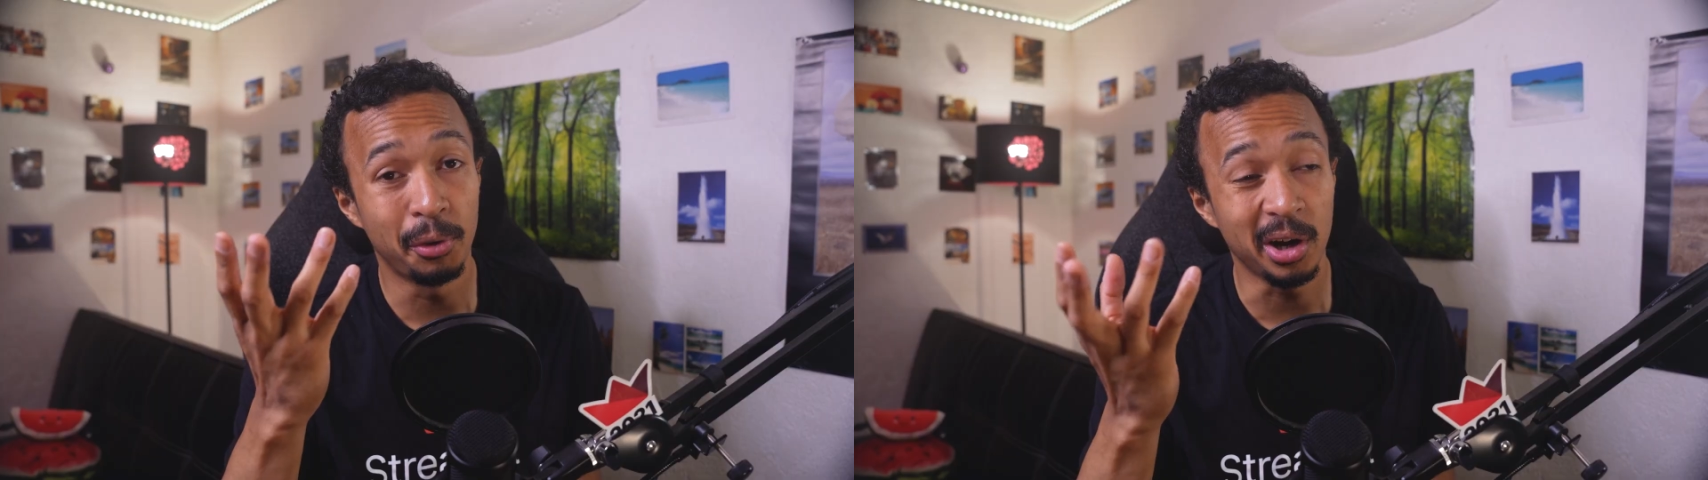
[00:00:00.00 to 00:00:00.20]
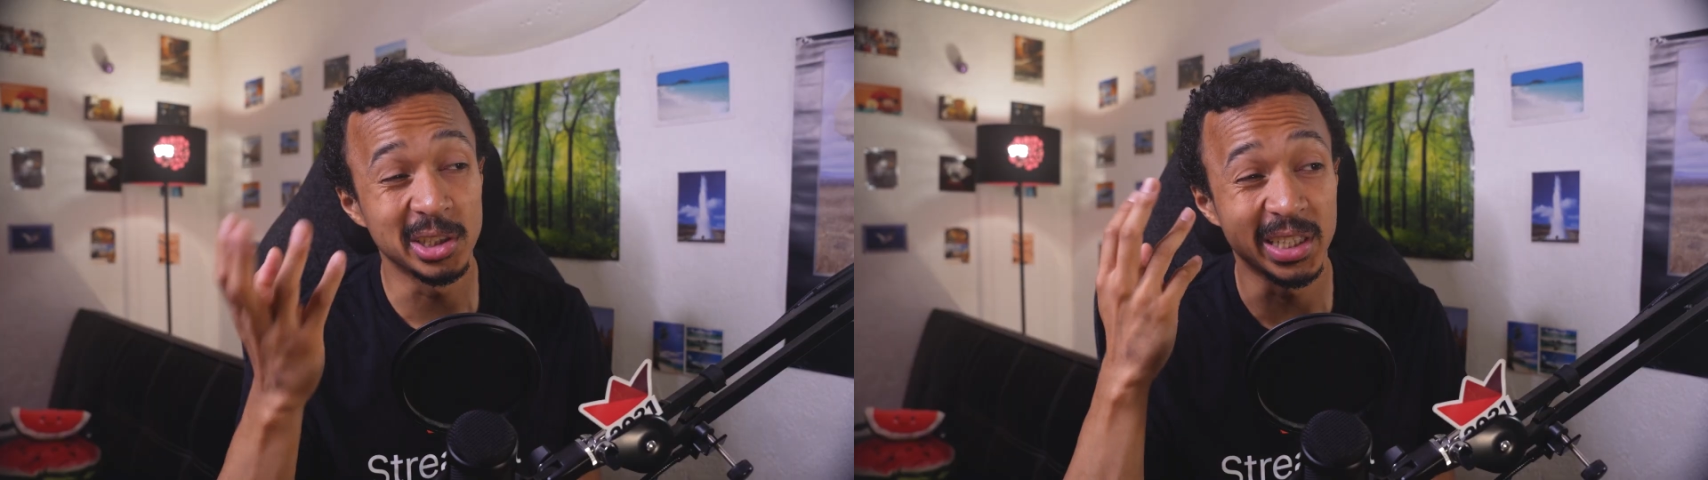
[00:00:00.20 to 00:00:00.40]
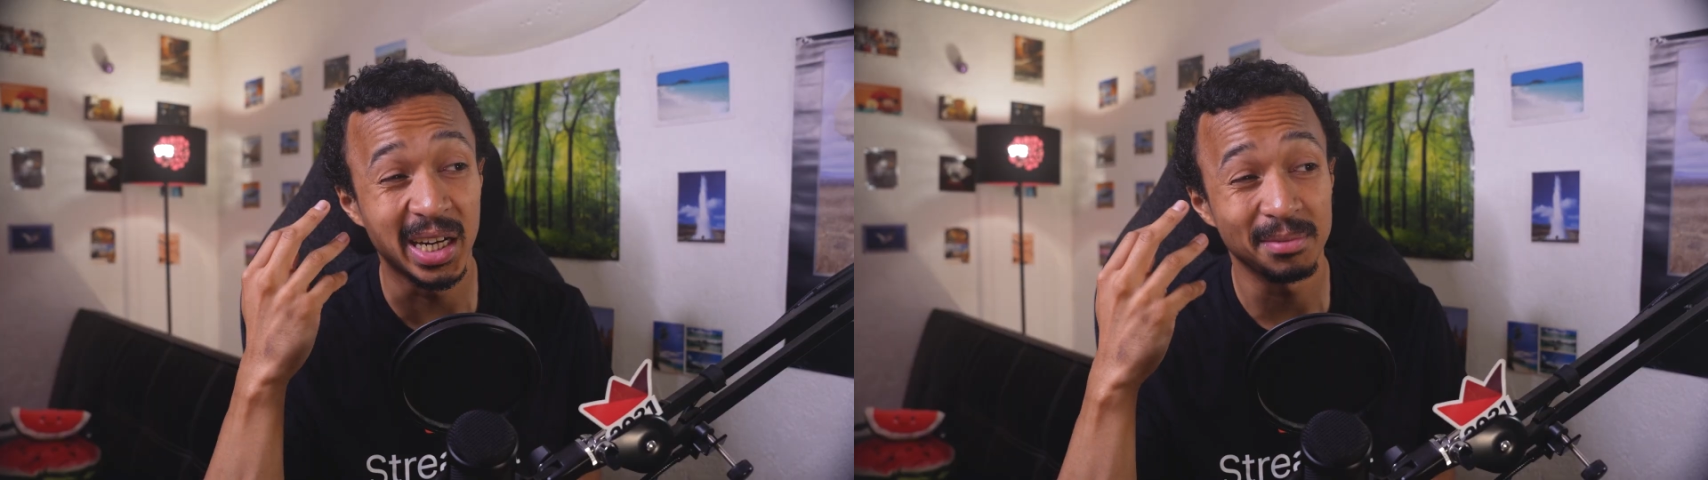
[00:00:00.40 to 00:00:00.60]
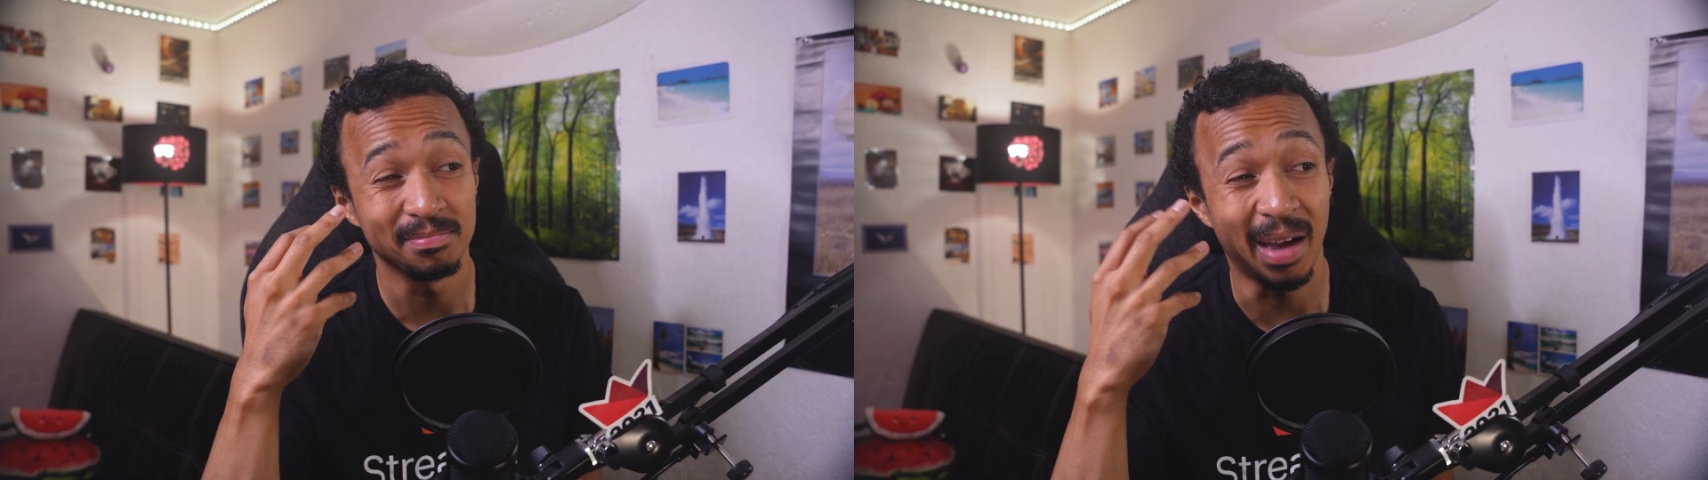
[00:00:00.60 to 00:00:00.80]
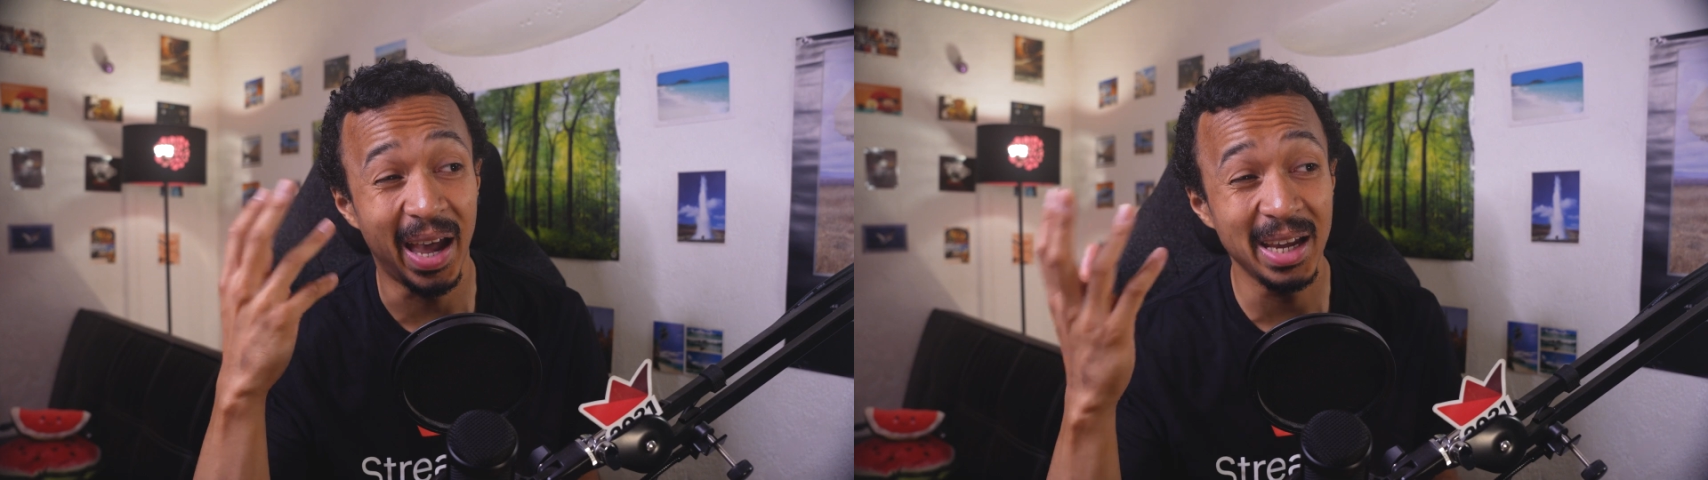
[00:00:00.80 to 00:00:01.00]
project
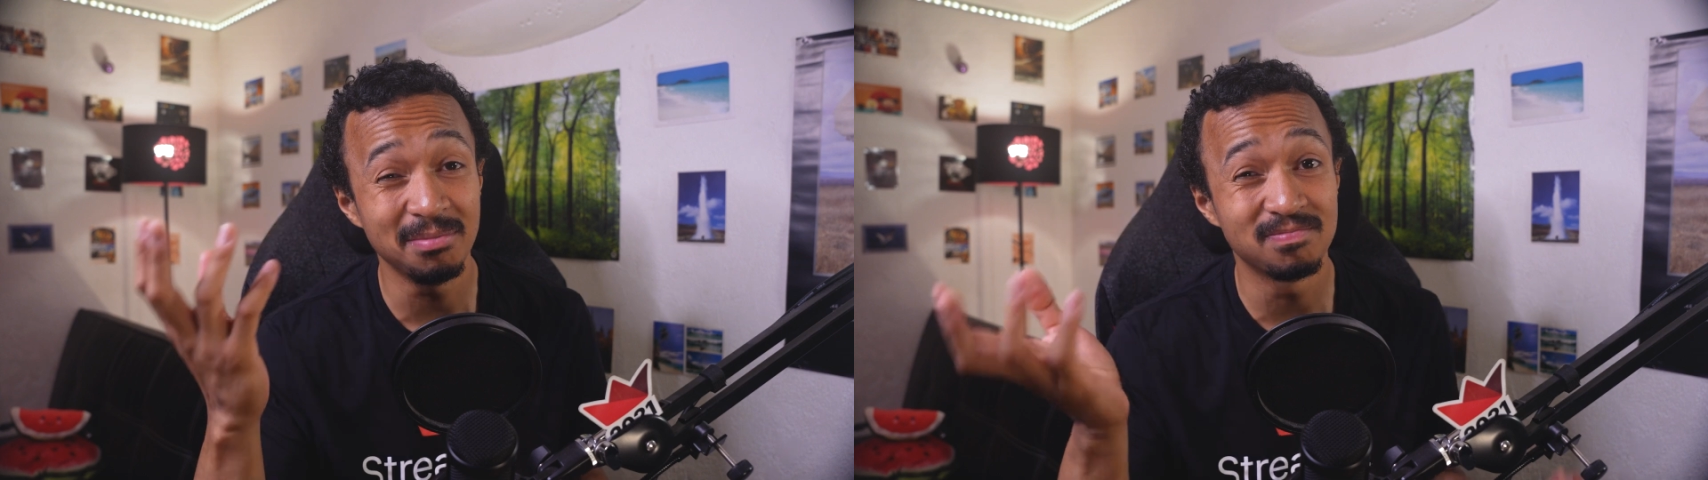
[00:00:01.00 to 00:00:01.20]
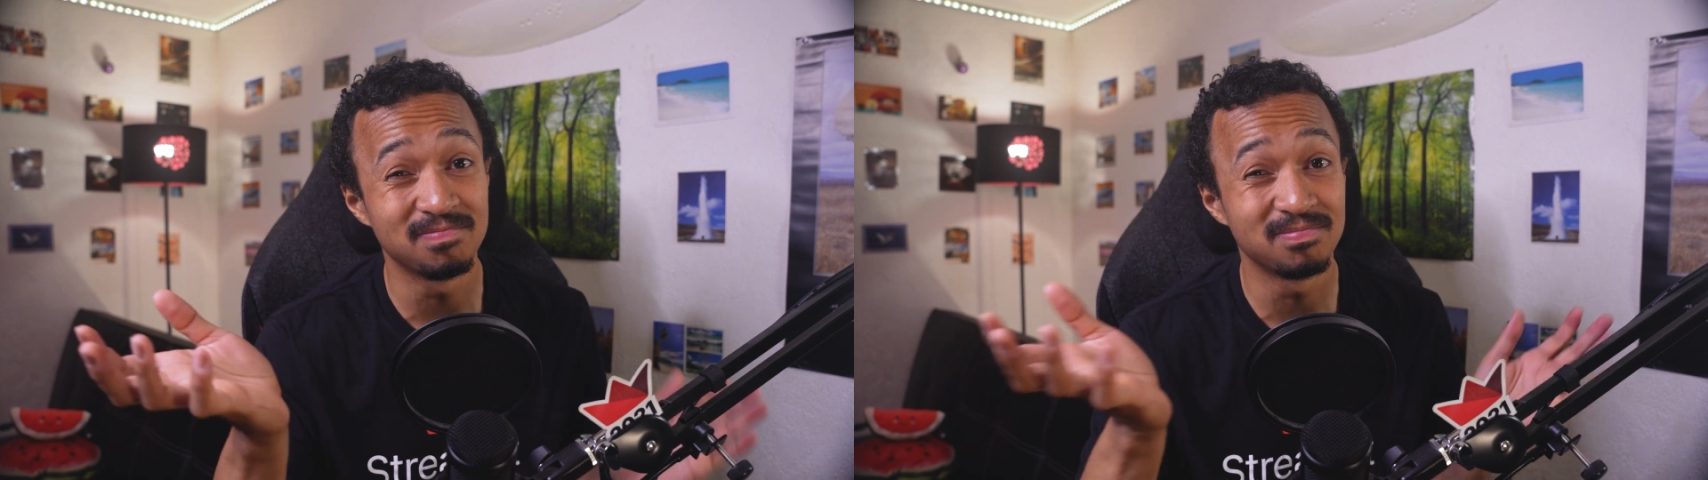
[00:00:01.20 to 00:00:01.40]
I